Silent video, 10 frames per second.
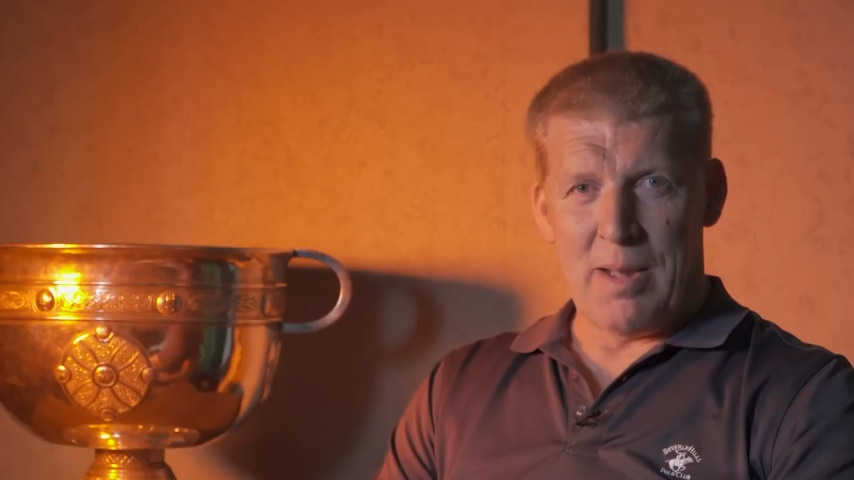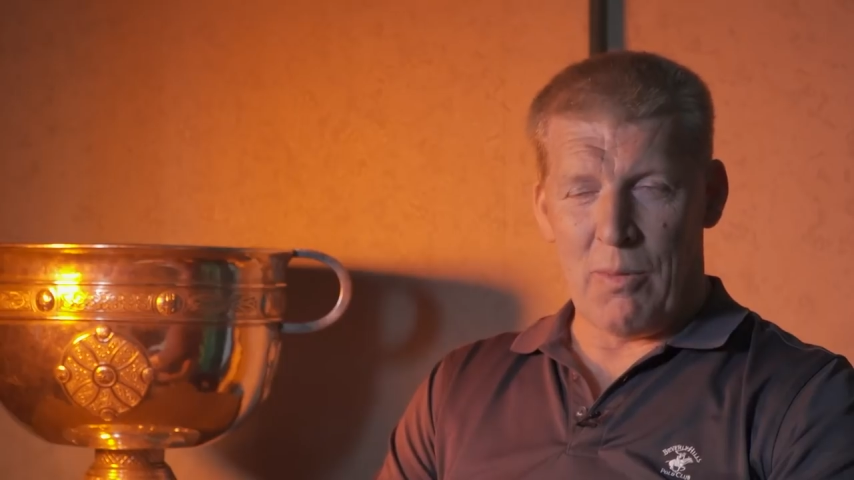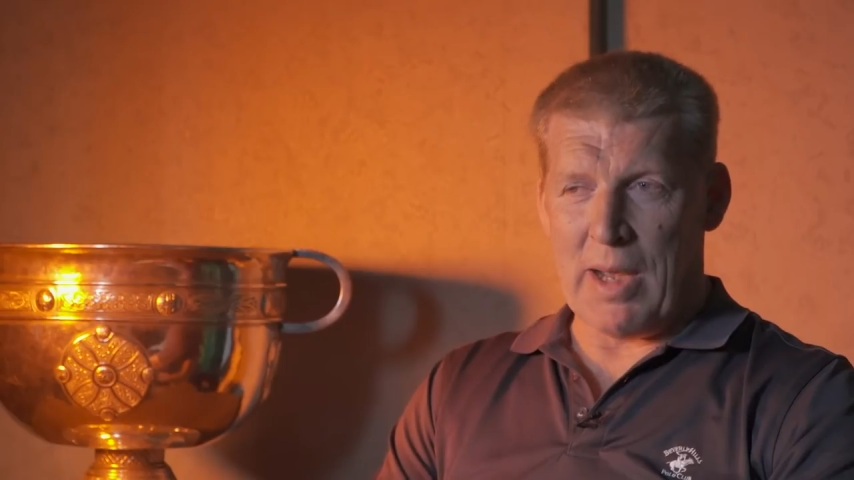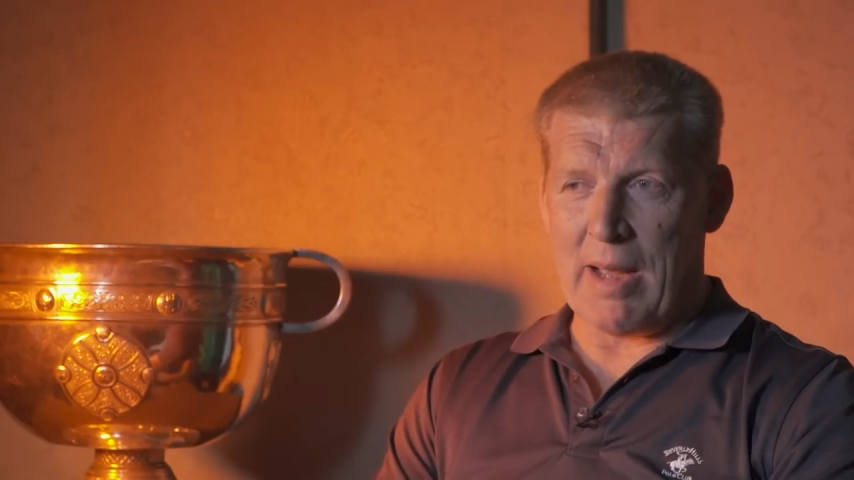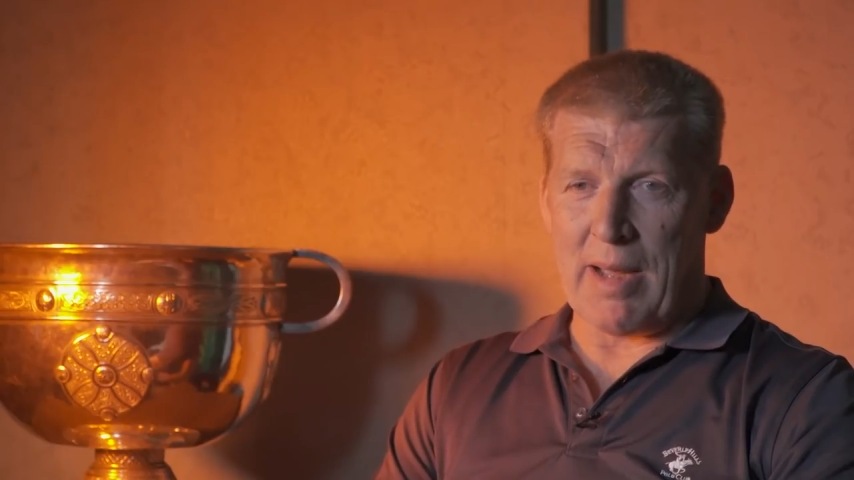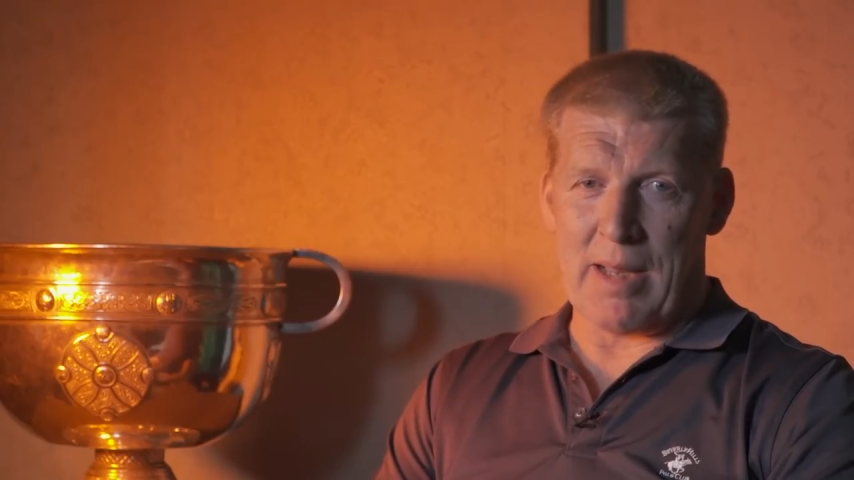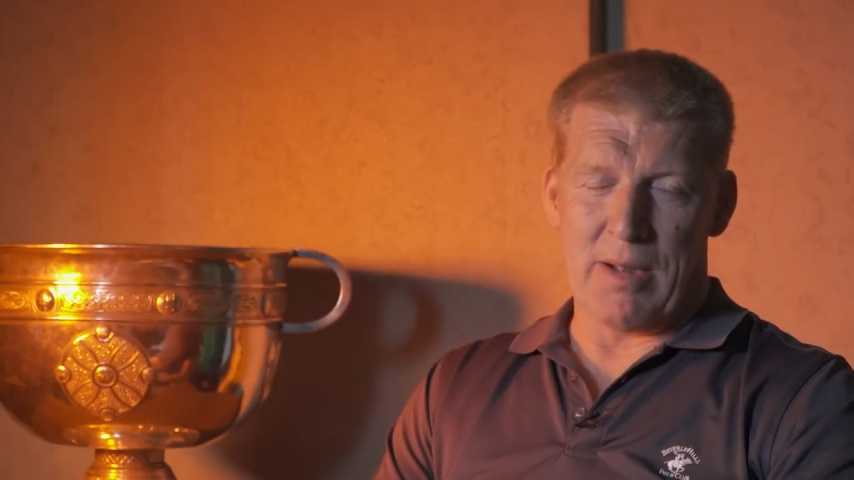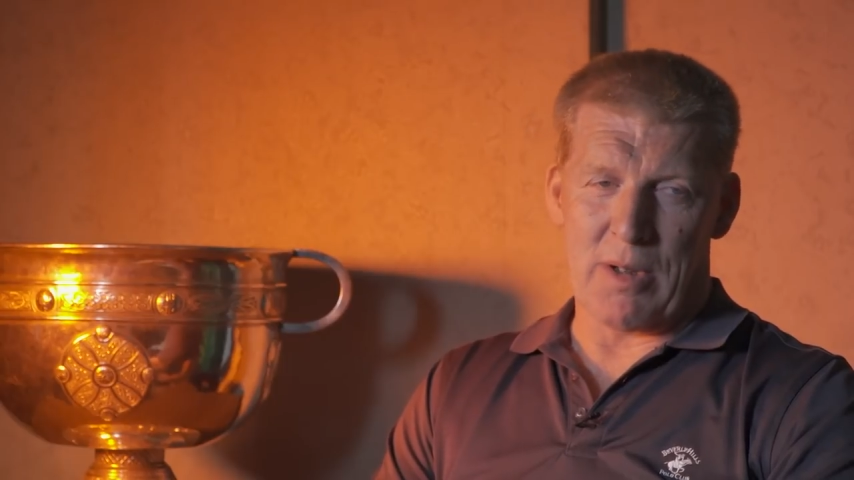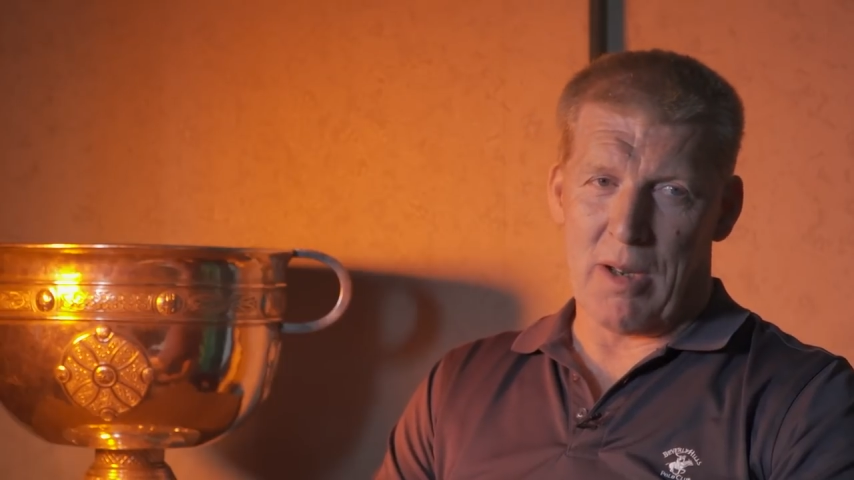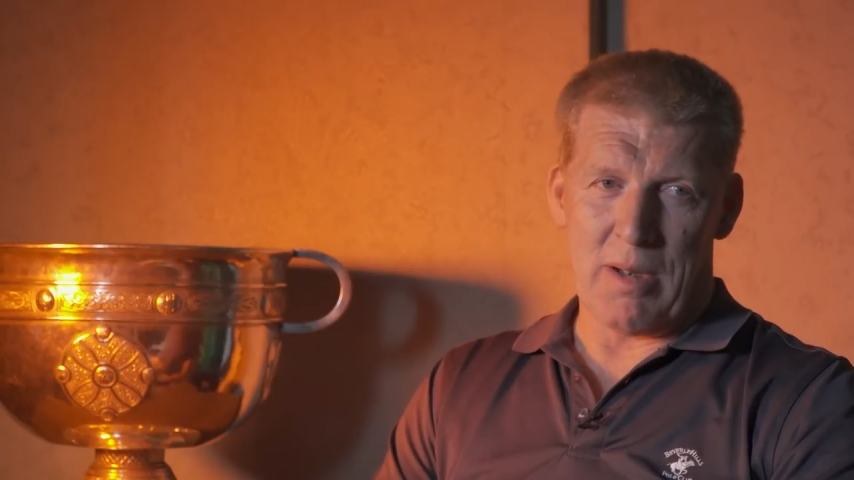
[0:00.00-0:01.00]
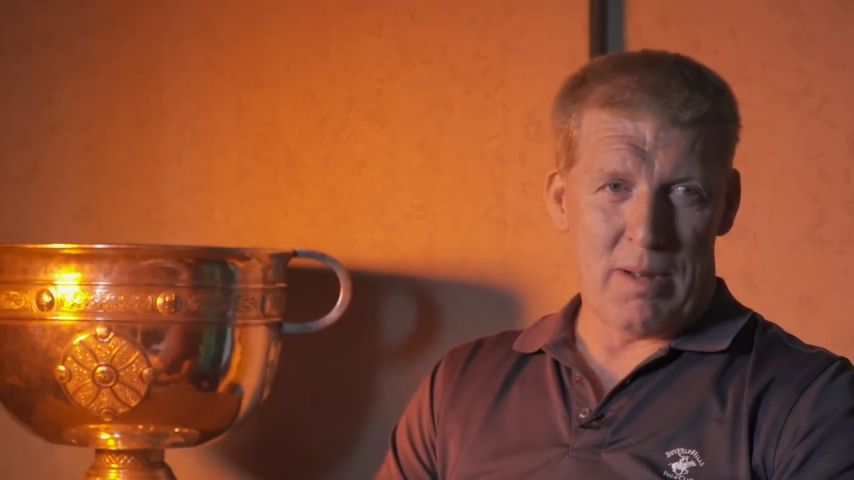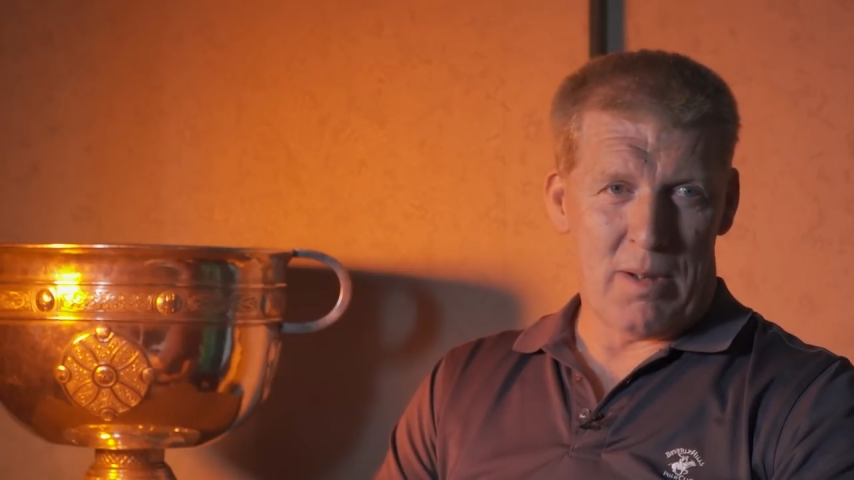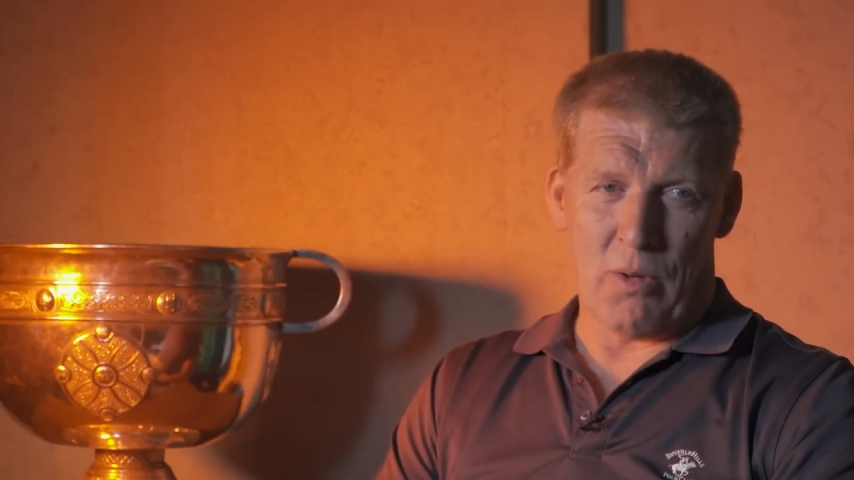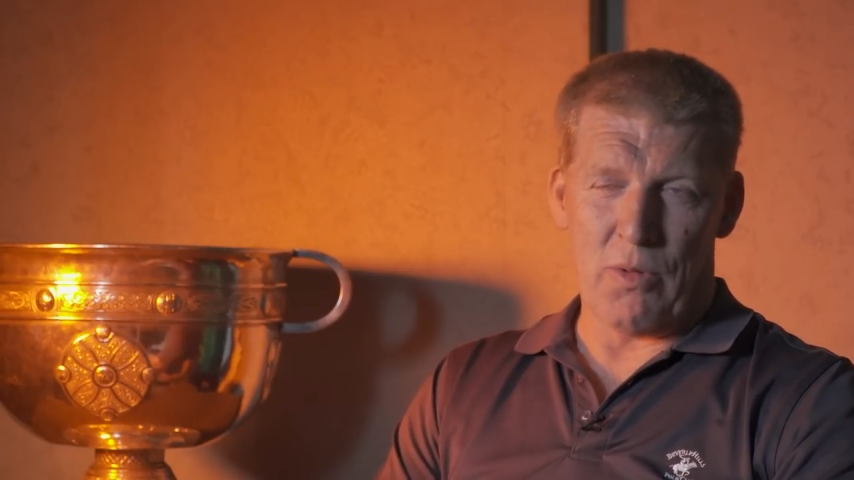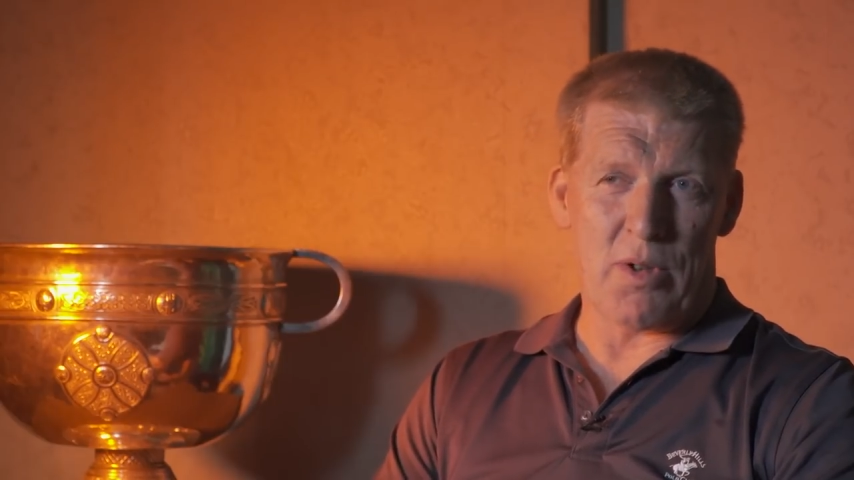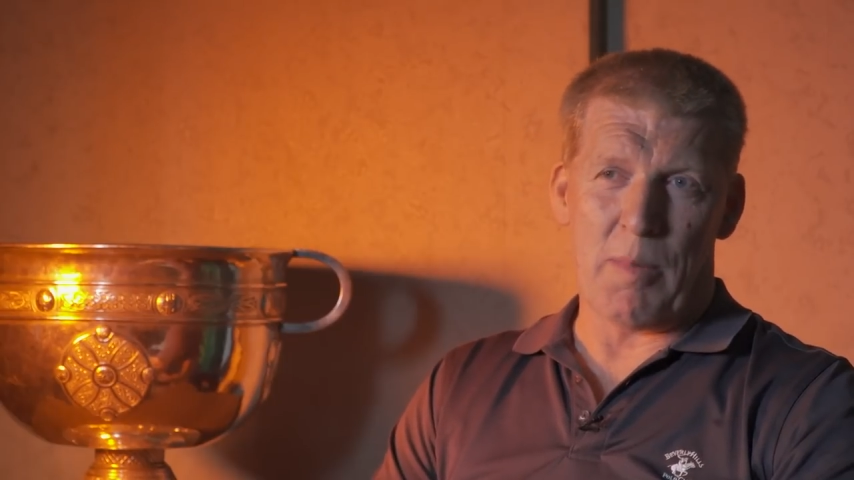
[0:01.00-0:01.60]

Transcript: the way I think there's hundreds